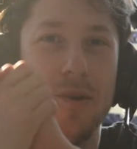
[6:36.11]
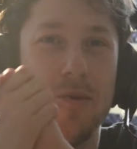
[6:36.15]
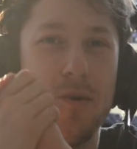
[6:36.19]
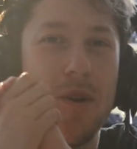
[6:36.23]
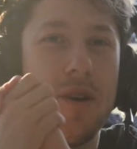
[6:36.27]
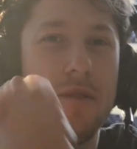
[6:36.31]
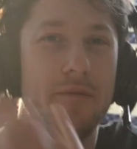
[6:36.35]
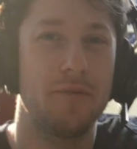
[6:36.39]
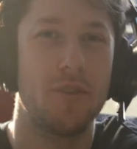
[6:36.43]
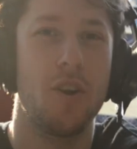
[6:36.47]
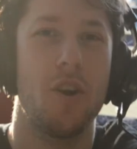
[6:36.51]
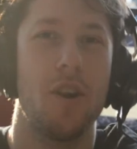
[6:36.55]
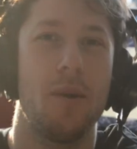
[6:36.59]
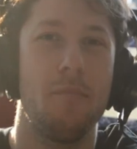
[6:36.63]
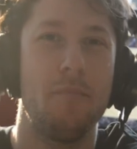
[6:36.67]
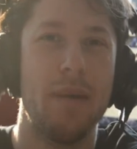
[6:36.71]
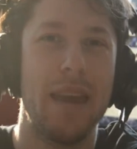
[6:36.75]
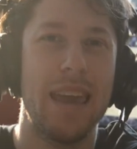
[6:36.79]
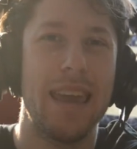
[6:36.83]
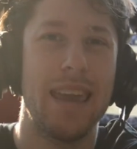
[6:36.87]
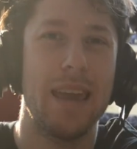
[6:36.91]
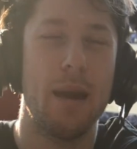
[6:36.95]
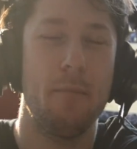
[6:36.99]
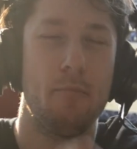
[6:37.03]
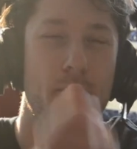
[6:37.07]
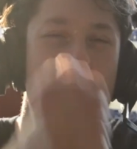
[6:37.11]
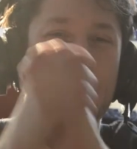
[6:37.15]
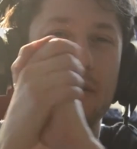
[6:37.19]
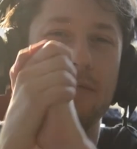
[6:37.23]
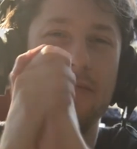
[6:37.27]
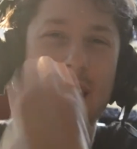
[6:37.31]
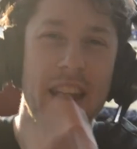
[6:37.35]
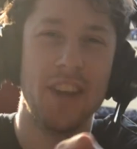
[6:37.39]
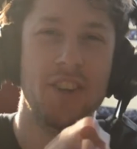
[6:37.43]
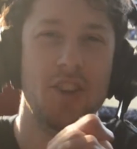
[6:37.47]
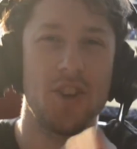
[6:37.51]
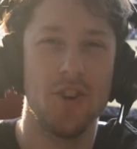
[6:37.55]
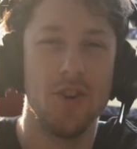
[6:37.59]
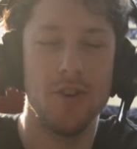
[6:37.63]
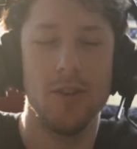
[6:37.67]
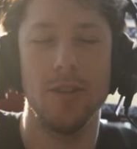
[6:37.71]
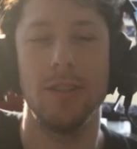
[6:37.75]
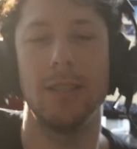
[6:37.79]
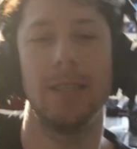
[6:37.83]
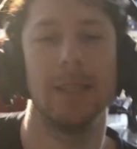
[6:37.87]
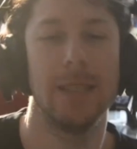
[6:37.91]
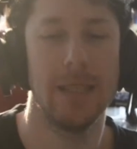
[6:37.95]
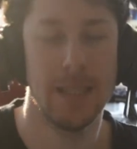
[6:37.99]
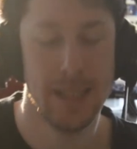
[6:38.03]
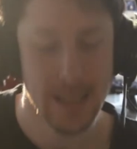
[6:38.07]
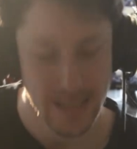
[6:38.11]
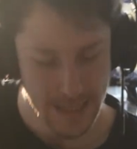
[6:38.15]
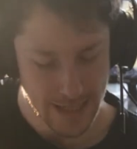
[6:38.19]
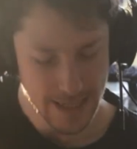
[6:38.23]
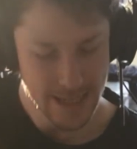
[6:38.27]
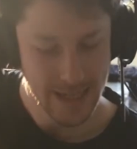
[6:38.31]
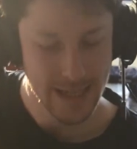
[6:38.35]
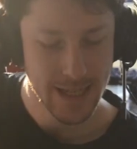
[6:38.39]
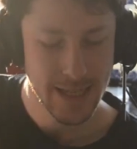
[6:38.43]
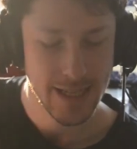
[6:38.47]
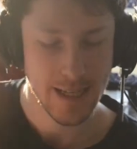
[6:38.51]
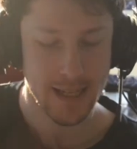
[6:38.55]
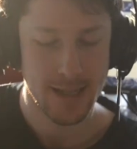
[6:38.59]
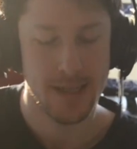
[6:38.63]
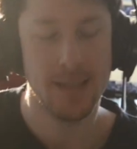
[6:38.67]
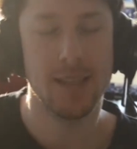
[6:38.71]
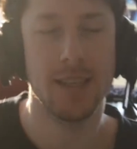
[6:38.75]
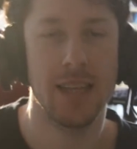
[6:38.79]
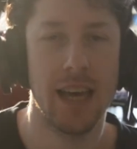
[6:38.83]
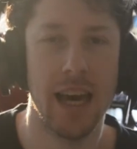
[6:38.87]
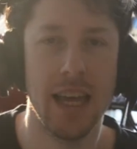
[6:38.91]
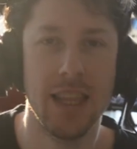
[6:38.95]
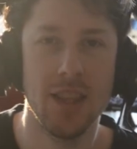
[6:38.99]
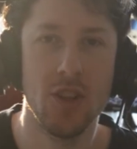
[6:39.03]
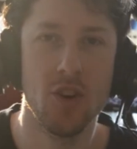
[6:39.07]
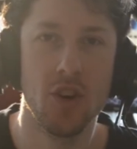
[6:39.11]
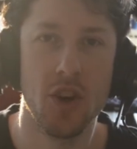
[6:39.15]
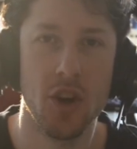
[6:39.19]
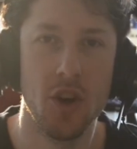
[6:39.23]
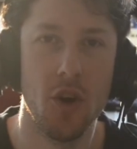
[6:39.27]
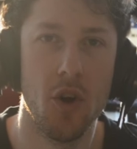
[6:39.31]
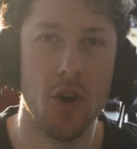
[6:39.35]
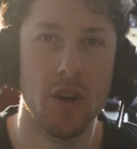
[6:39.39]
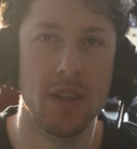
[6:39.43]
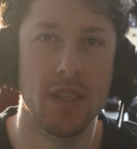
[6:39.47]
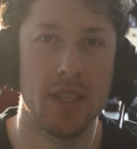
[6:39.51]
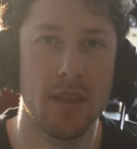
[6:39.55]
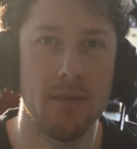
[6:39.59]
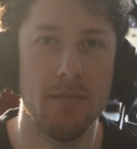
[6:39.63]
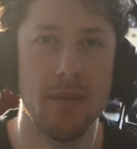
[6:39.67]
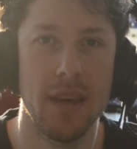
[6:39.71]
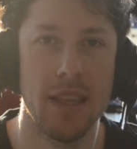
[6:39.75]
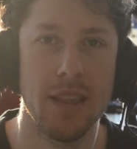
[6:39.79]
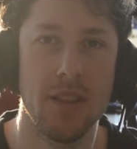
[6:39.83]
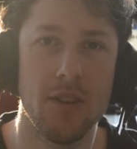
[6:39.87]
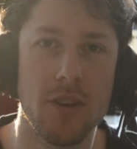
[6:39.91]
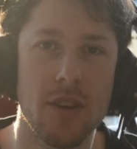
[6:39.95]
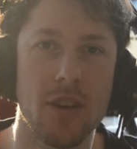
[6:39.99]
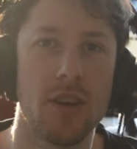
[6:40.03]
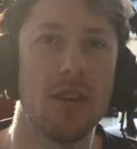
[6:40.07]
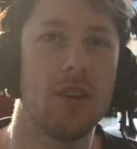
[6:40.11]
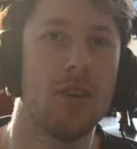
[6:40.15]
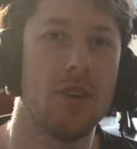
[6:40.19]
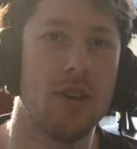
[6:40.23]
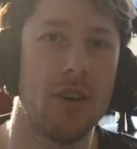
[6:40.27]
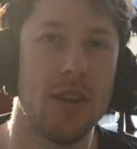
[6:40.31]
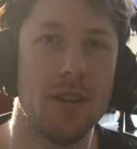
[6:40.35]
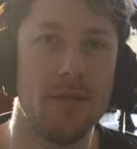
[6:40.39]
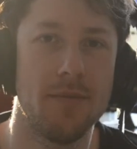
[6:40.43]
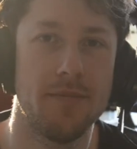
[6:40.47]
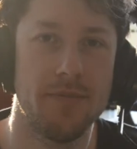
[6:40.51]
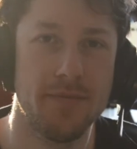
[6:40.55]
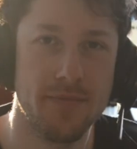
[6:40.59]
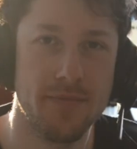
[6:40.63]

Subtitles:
we've got to be professional and looking awesome and looking good.